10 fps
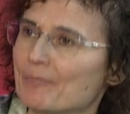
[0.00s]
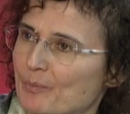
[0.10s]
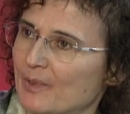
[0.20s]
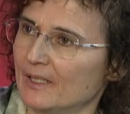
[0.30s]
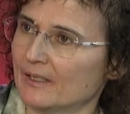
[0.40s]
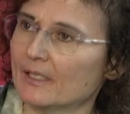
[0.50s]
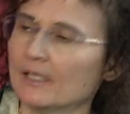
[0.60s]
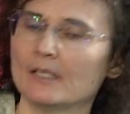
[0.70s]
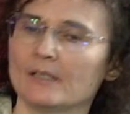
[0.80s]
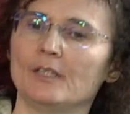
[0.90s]
How did you know
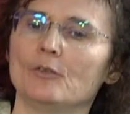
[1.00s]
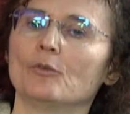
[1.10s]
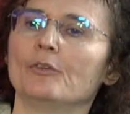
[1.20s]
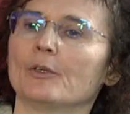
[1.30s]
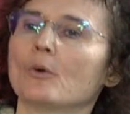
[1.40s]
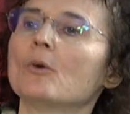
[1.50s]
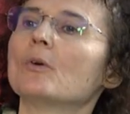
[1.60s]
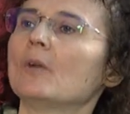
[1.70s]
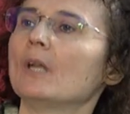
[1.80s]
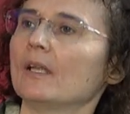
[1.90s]
at such a young
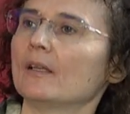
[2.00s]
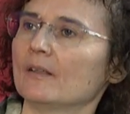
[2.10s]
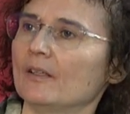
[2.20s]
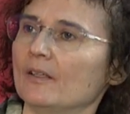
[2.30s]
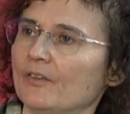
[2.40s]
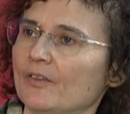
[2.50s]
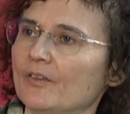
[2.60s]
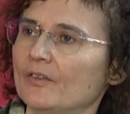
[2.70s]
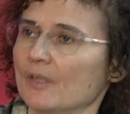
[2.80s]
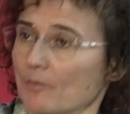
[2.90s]
age that this was an area
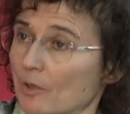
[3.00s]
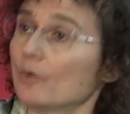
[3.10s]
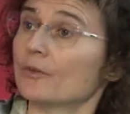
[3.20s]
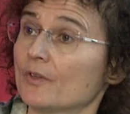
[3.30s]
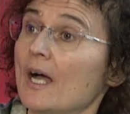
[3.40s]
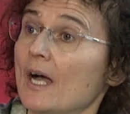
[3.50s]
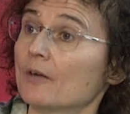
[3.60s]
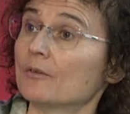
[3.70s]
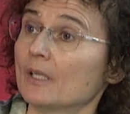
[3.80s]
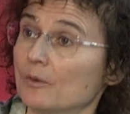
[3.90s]
of specialism that
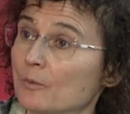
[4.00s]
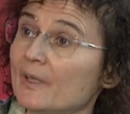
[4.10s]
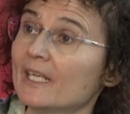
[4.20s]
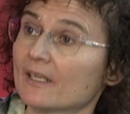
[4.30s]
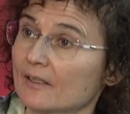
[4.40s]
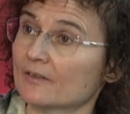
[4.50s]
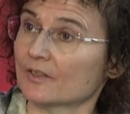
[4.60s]
you wanted to pursue?